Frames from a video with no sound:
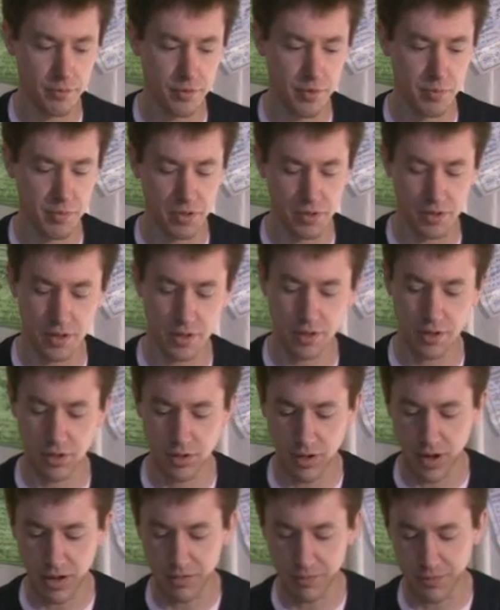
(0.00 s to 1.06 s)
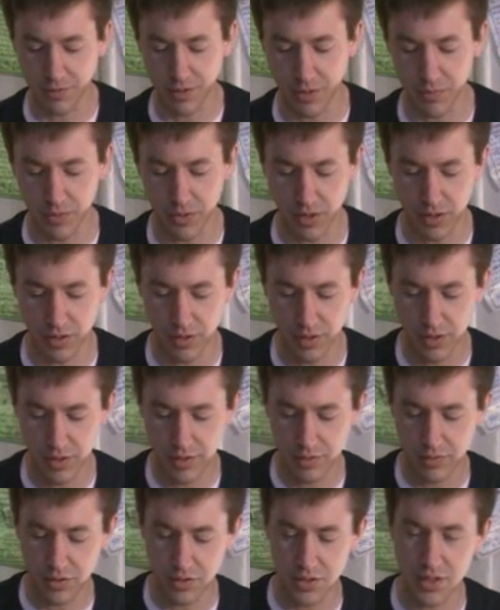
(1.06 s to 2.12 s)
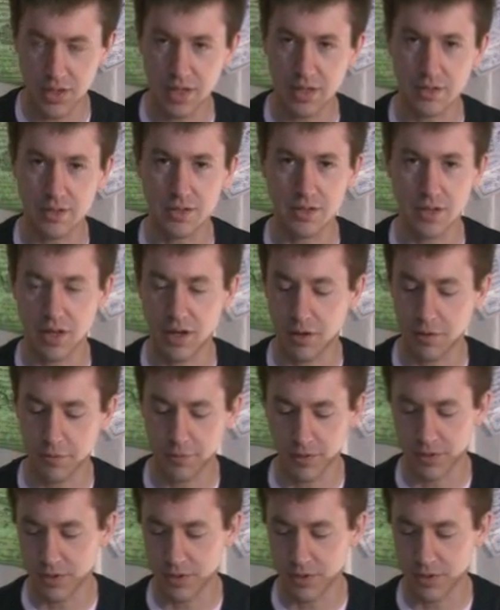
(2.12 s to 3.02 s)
from the liquor and from the tea itself.